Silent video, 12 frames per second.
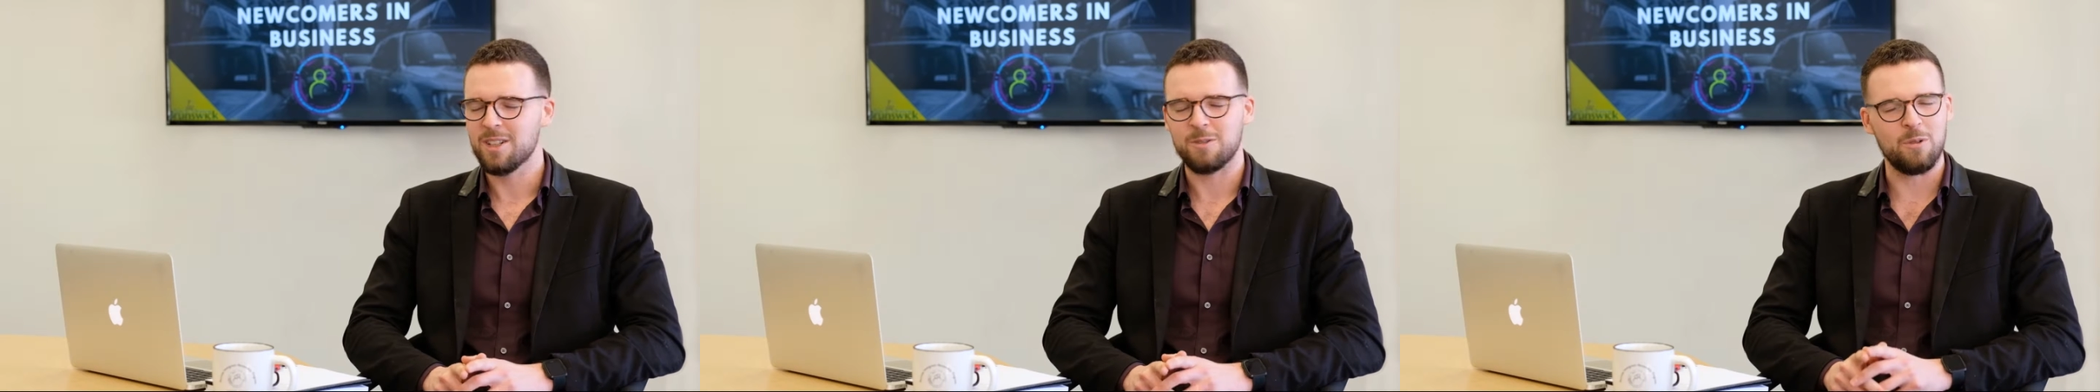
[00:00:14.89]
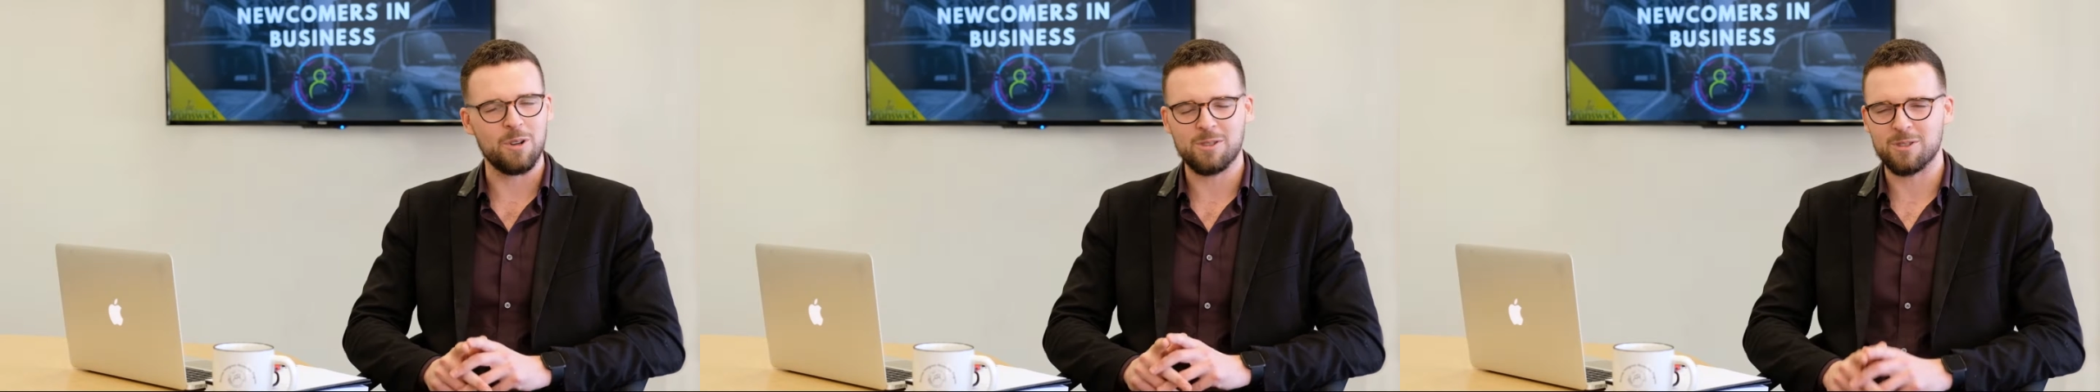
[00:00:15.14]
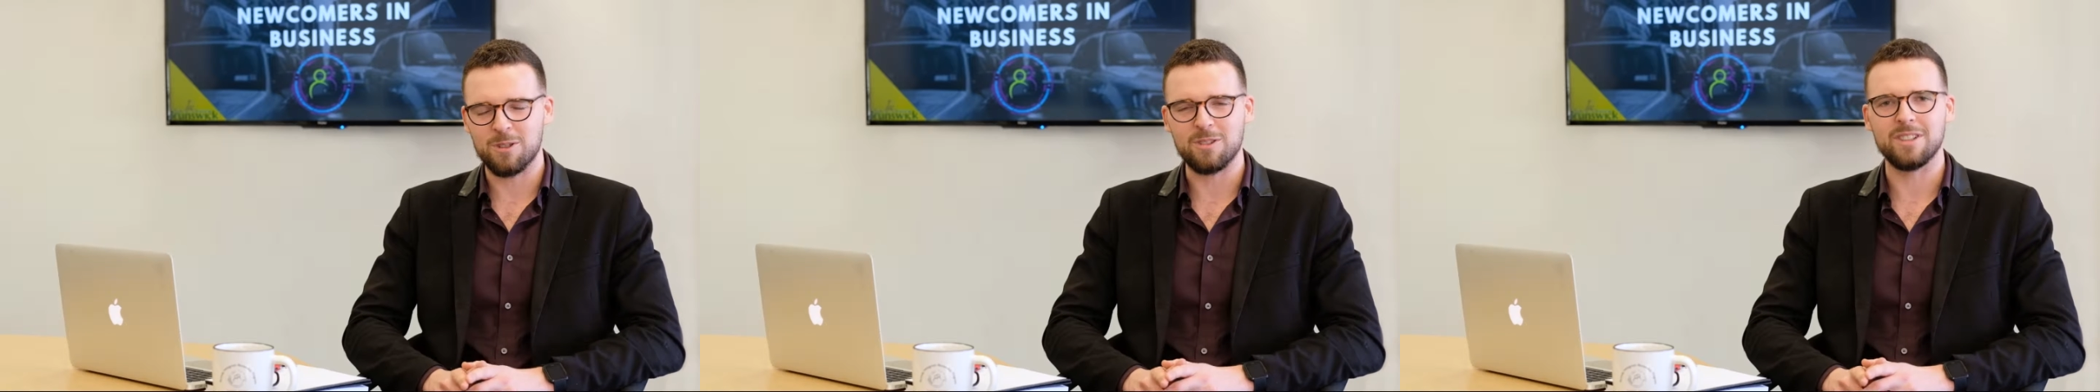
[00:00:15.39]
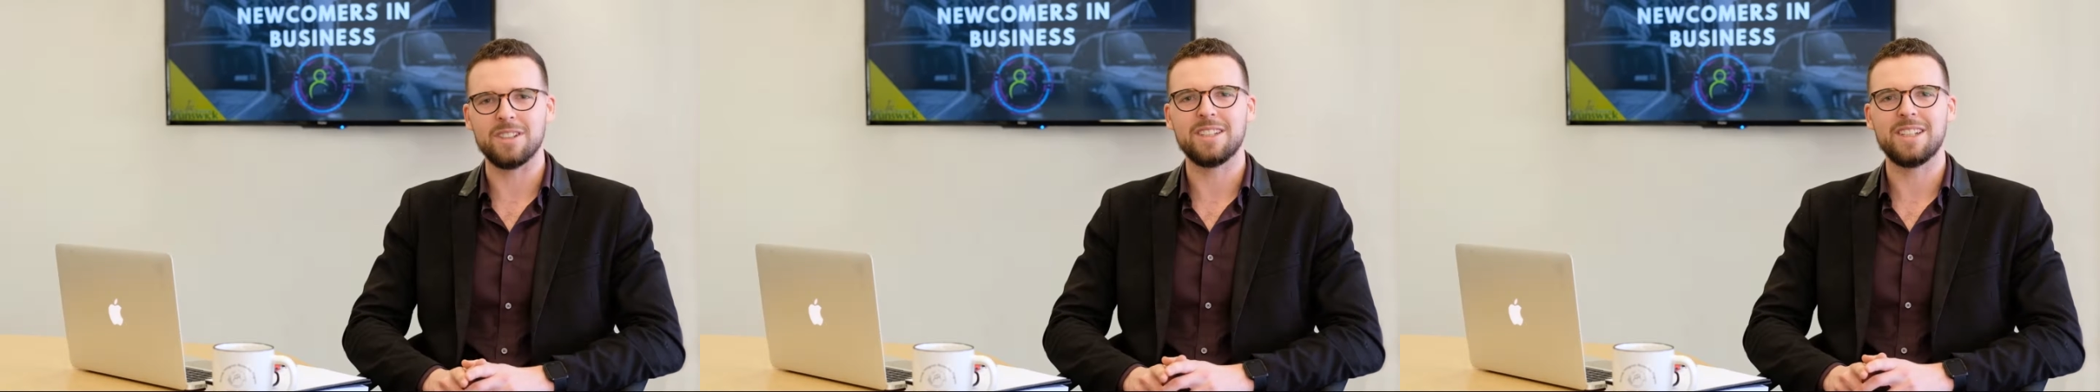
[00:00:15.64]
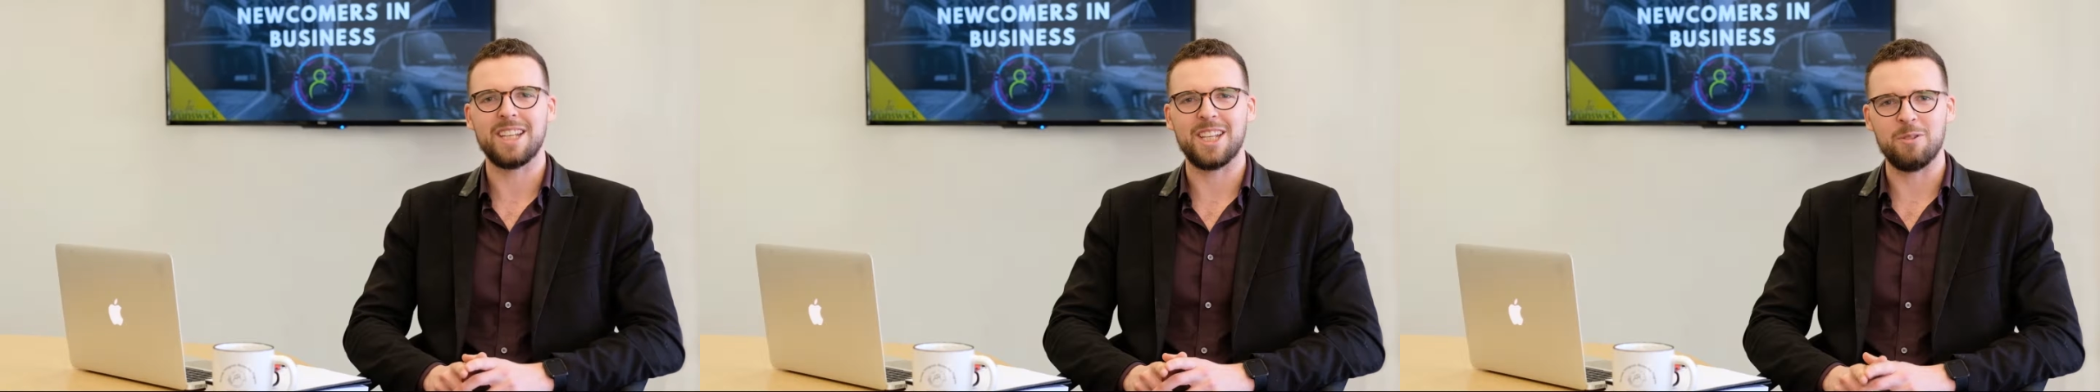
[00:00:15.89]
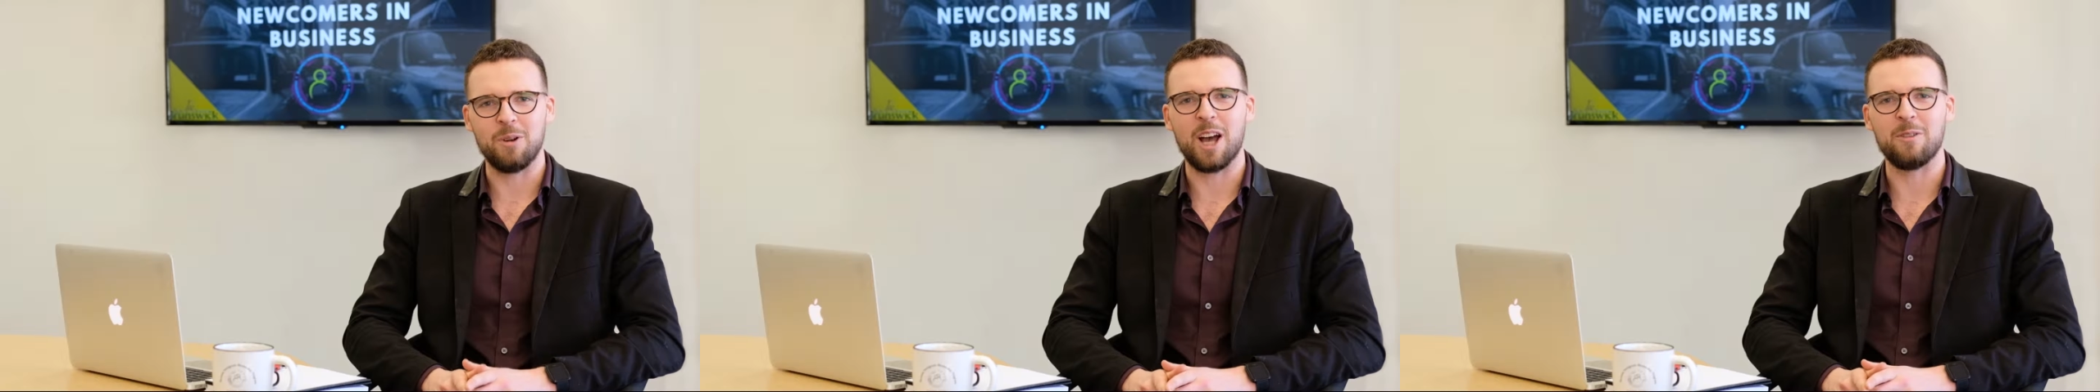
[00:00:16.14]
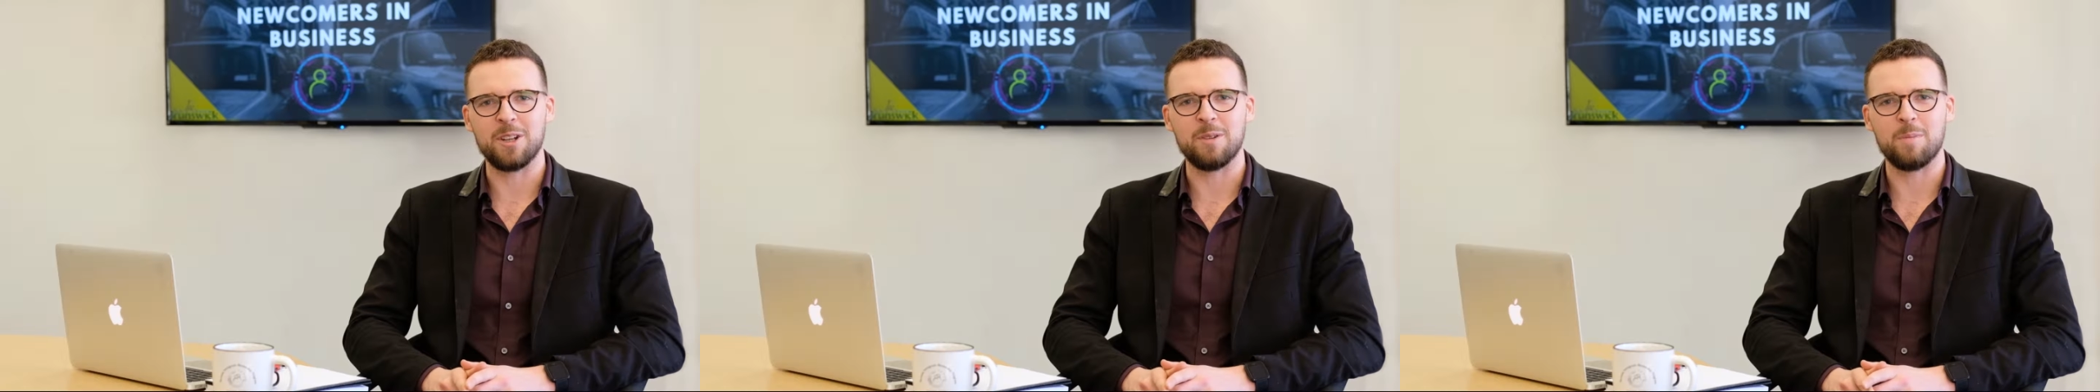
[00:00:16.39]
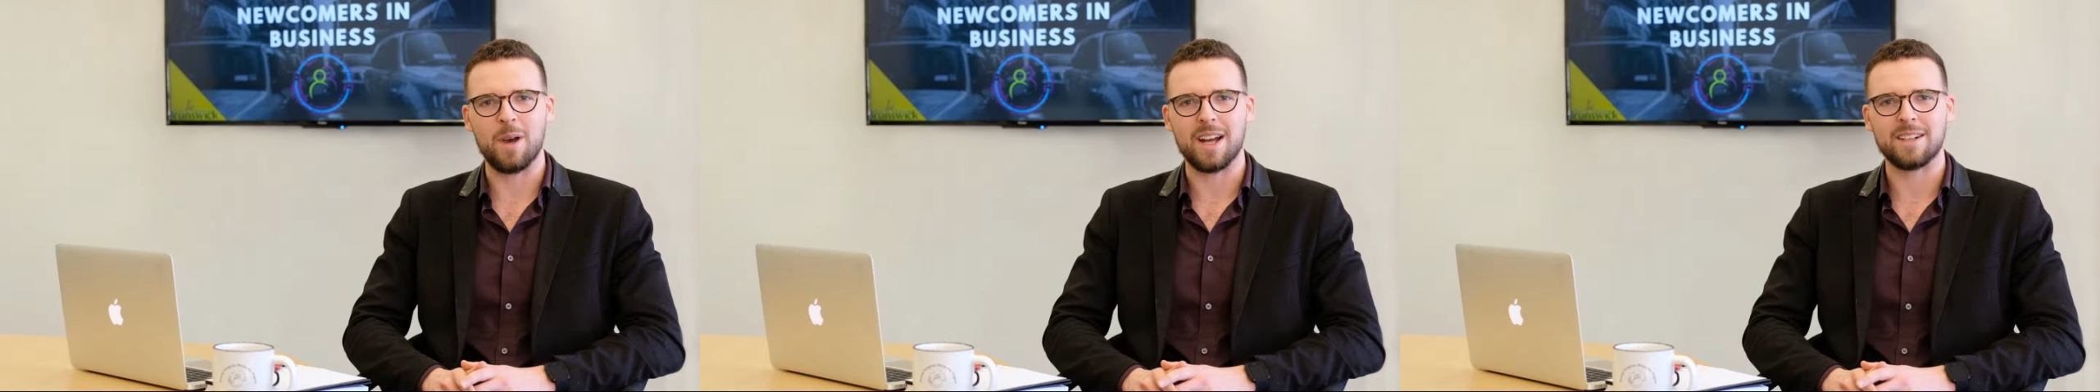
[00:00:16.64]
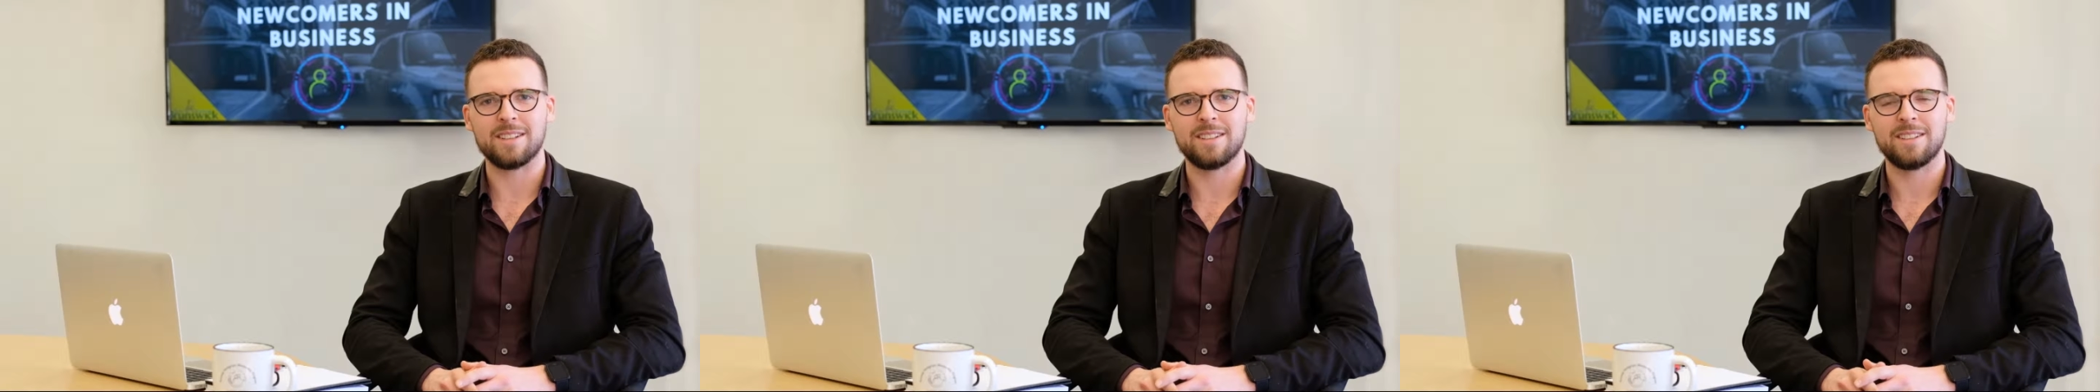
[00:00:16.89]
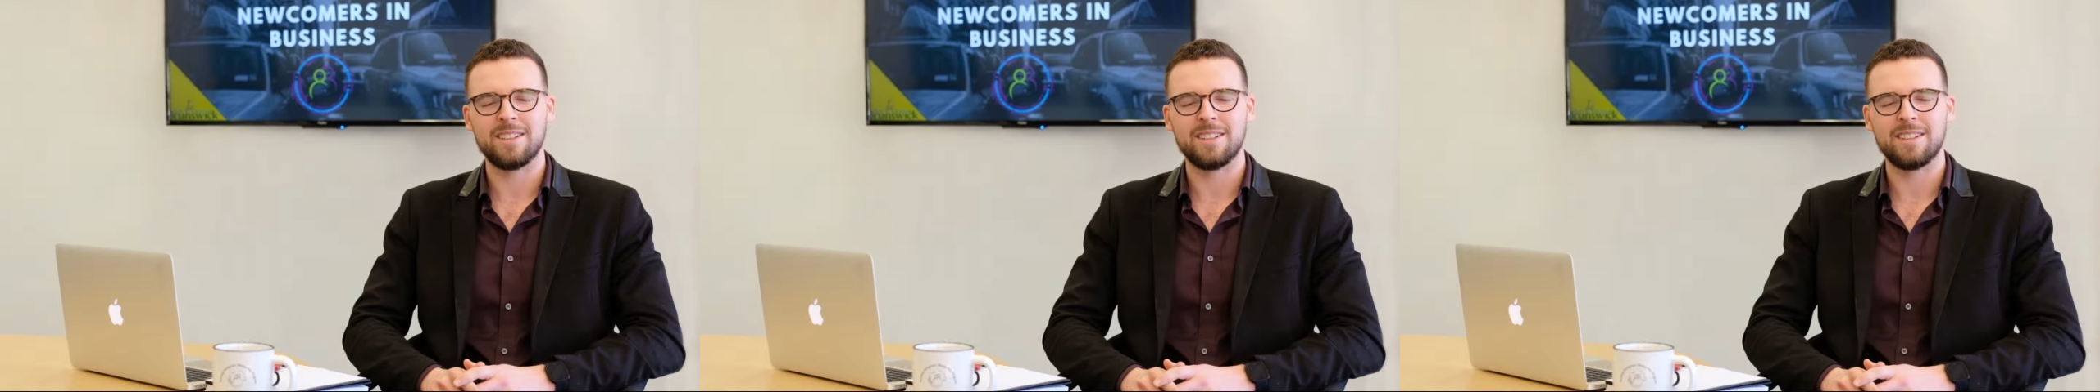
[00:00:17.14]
We're certain he will have an impact.